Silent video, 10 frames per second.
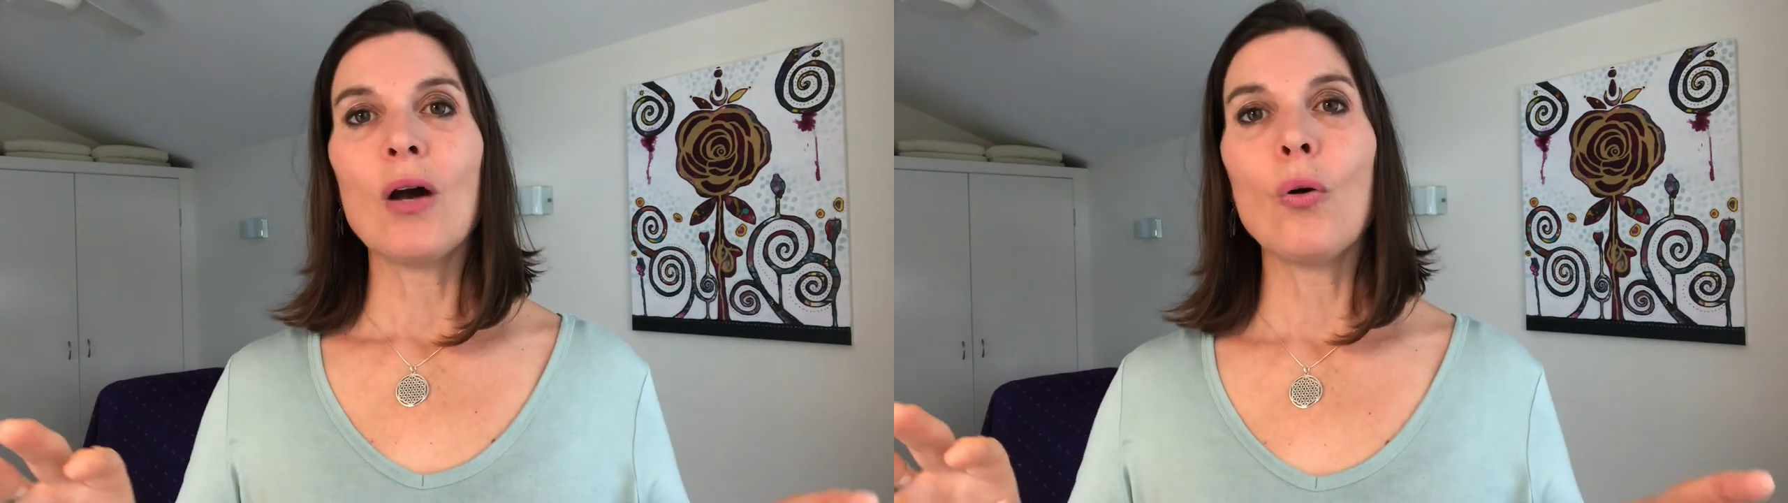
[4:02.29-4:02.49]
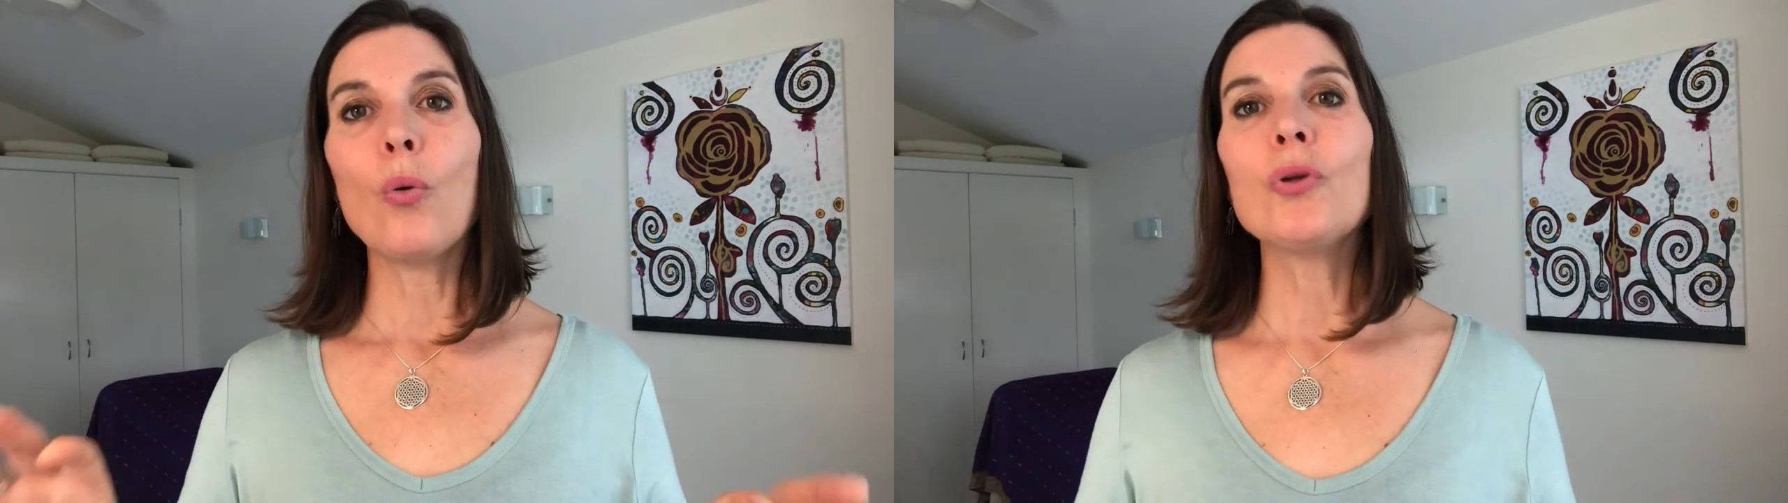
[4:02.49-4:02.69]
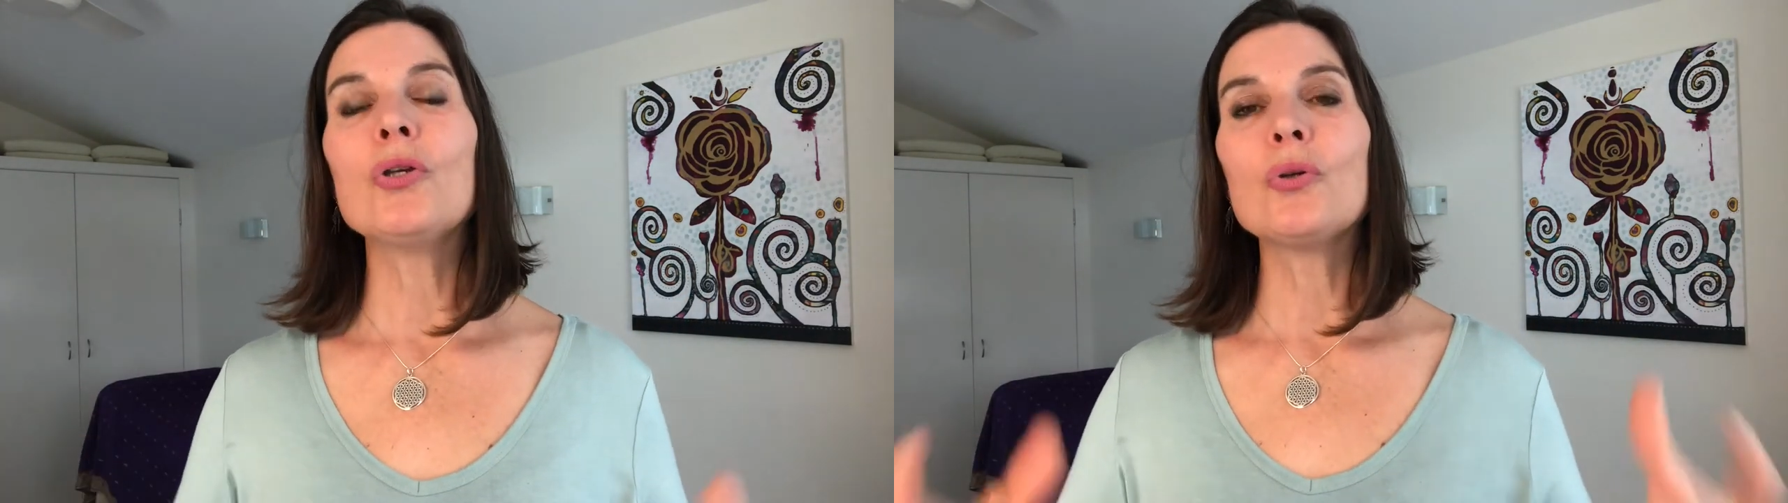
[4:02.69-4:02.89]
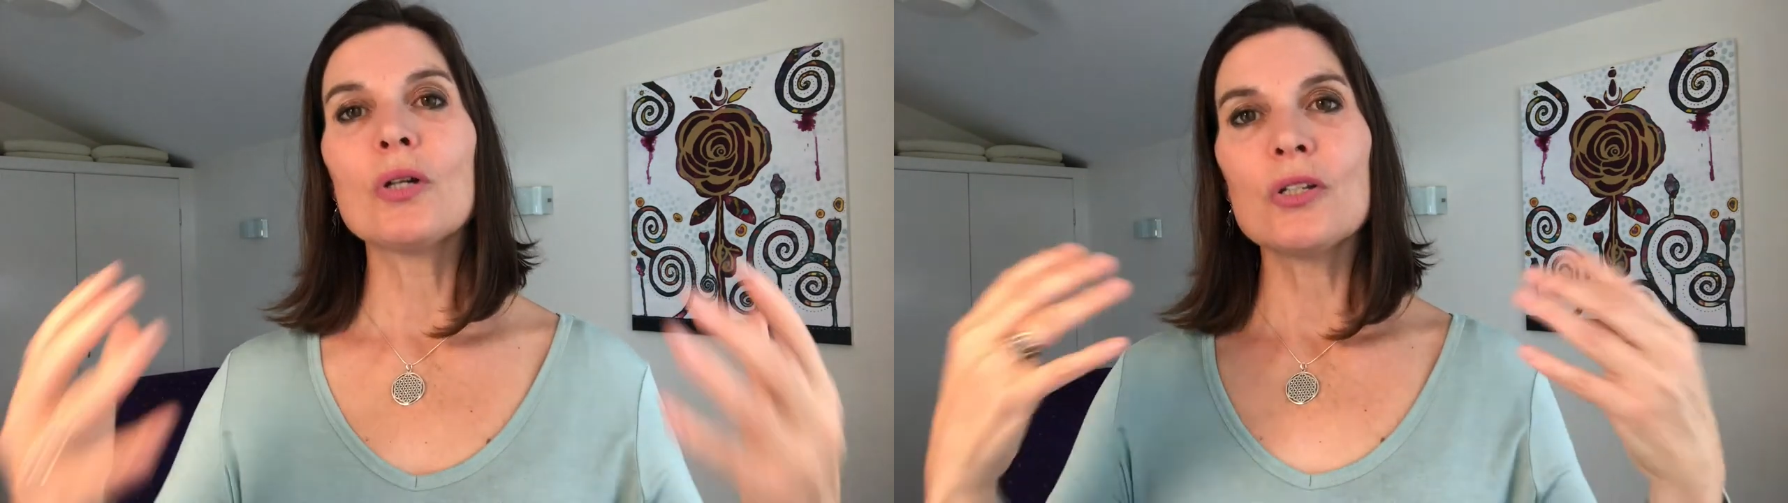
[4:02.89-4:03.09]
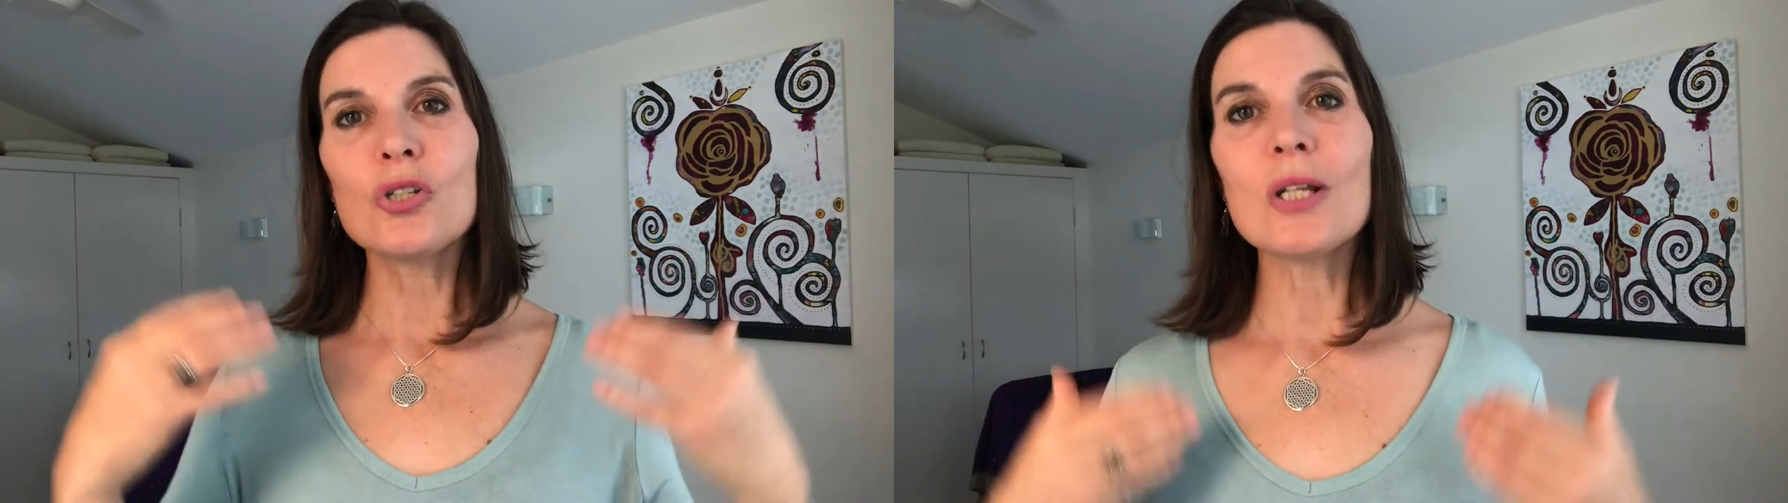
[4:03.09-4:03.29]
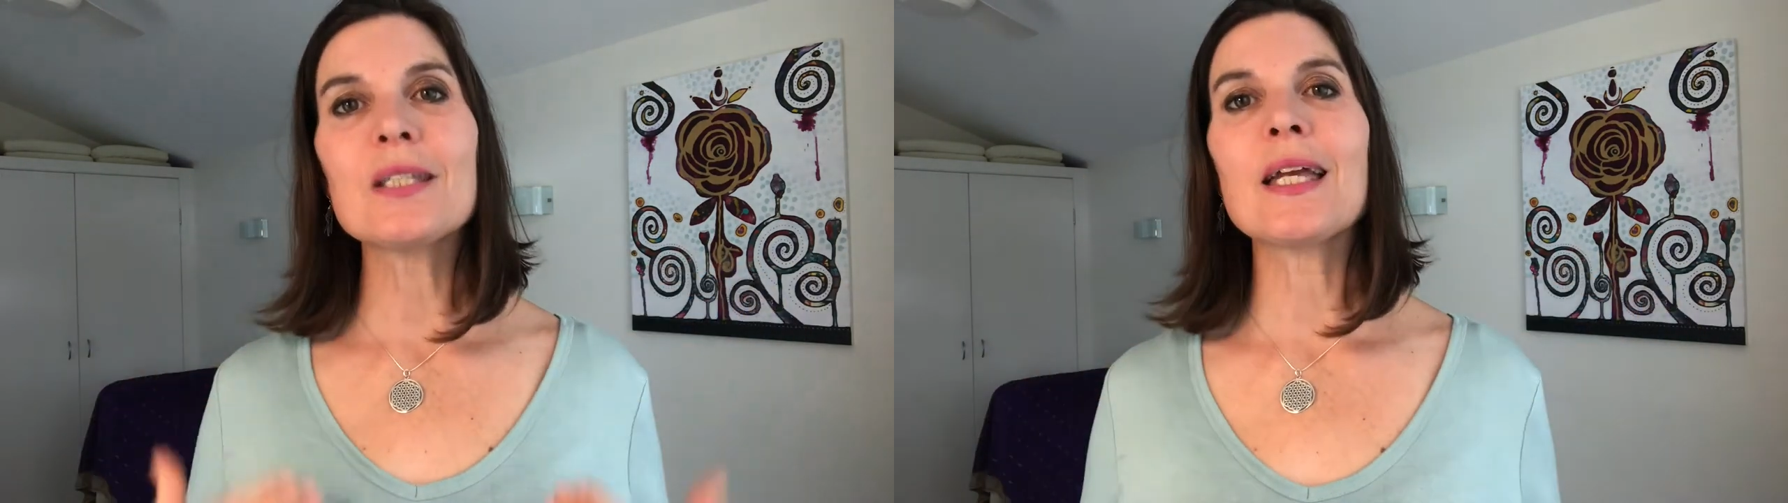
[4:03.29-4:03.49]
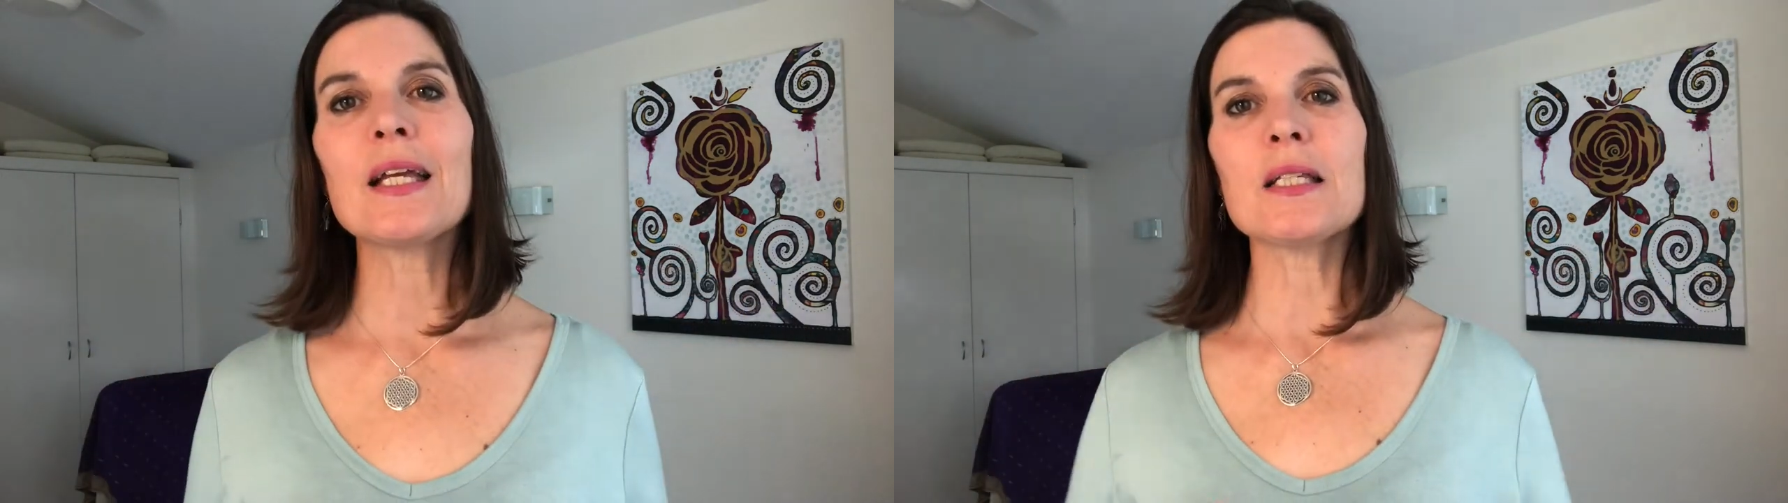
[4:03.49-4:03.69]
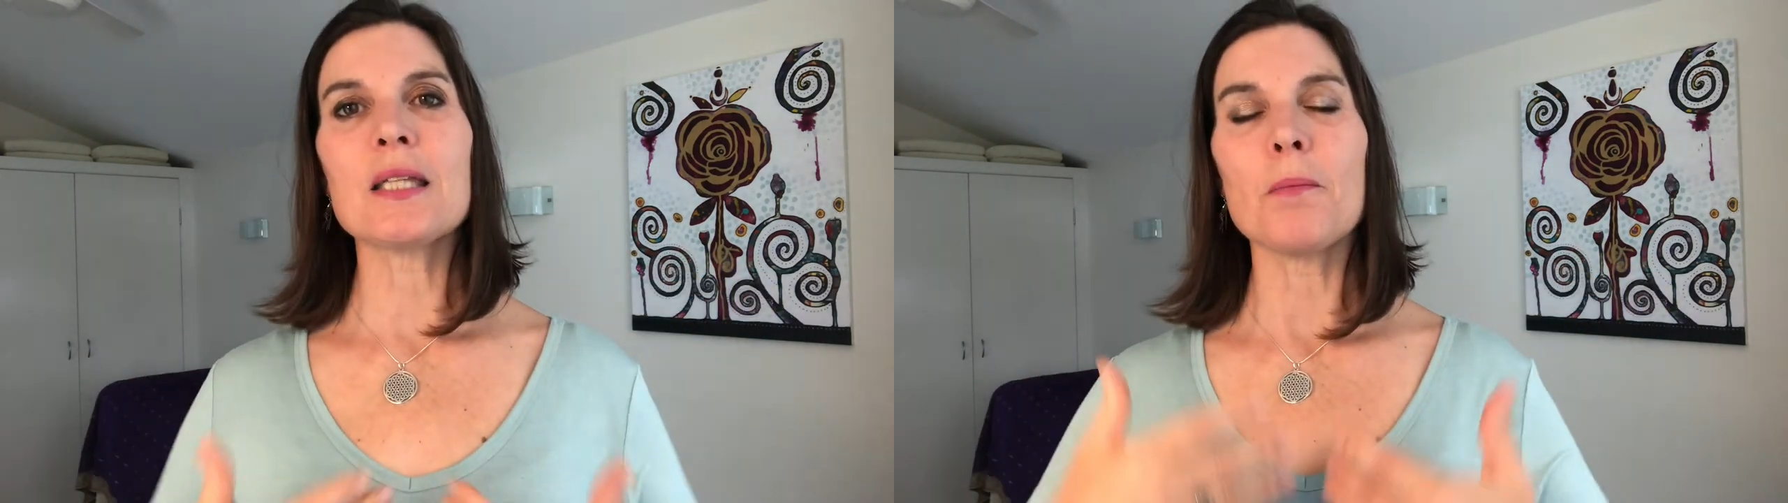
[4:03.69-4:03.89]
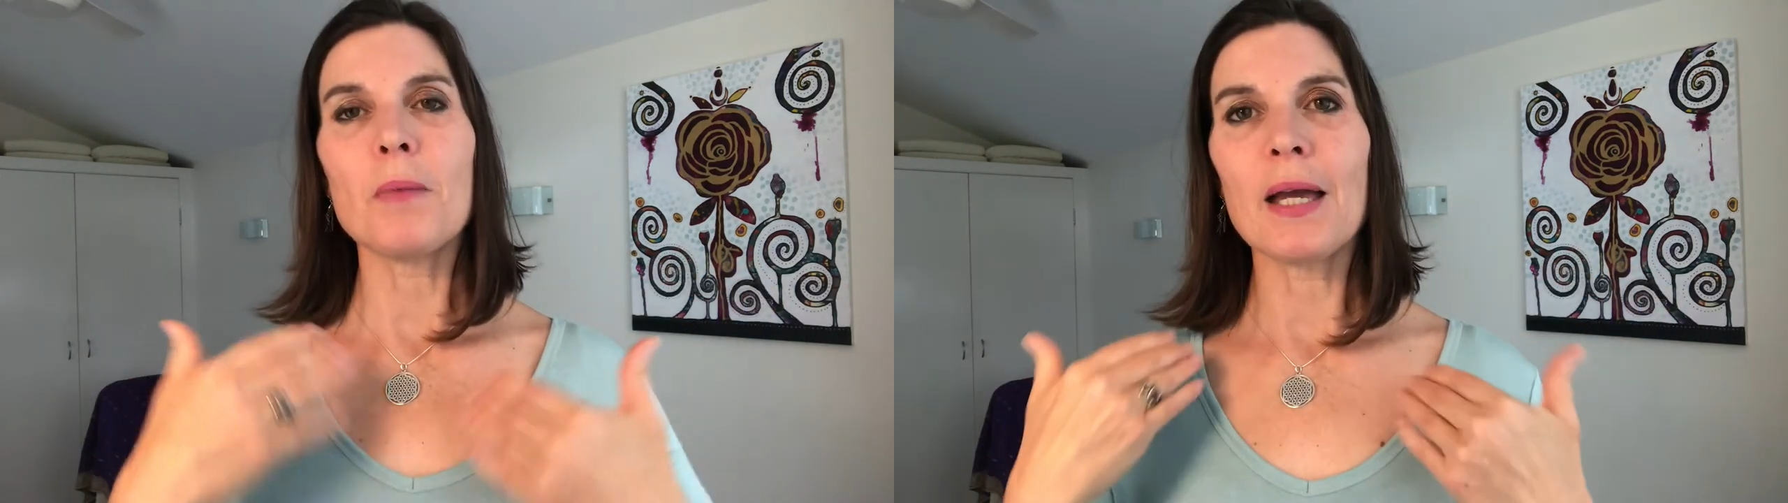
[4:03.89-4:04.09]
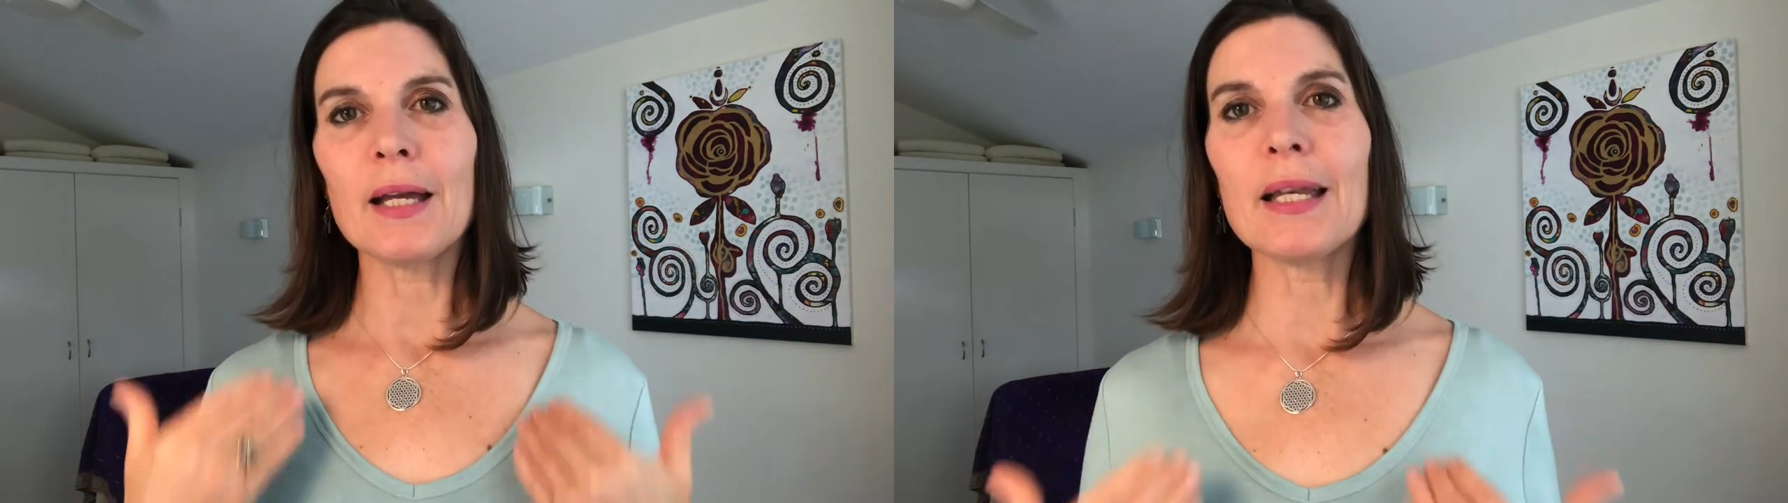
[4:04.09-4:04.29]
Or you can just take a step
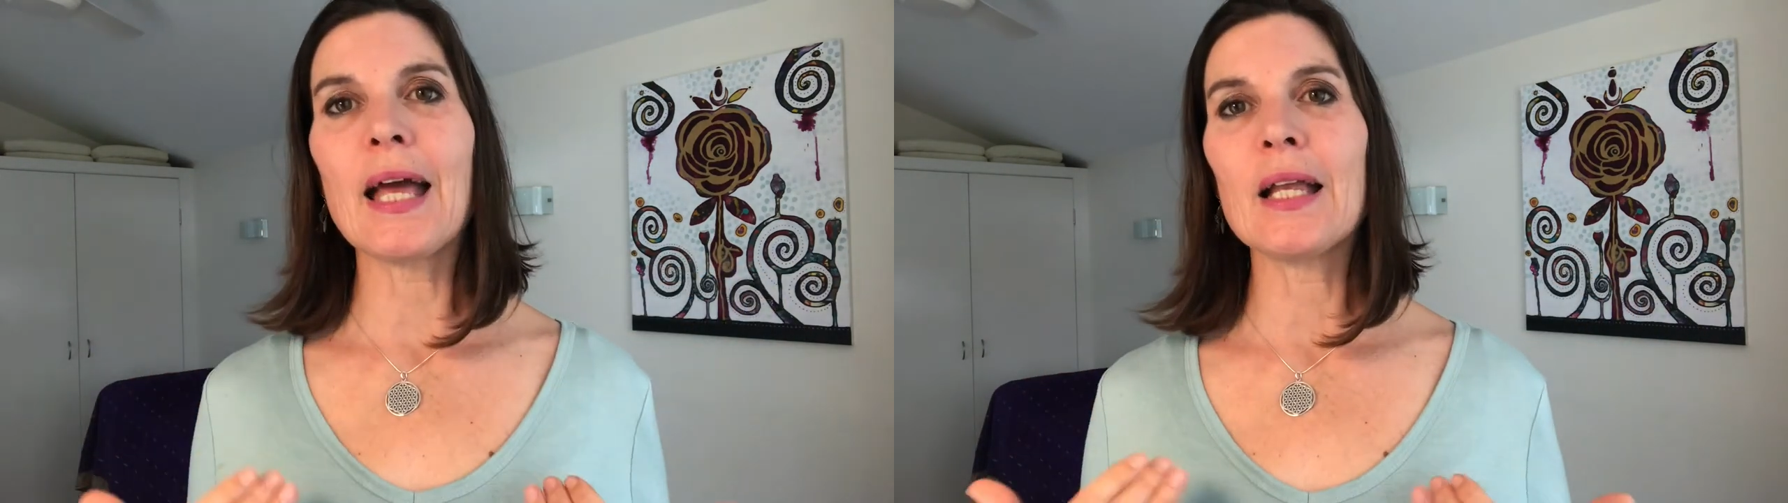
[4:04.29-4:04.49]
back and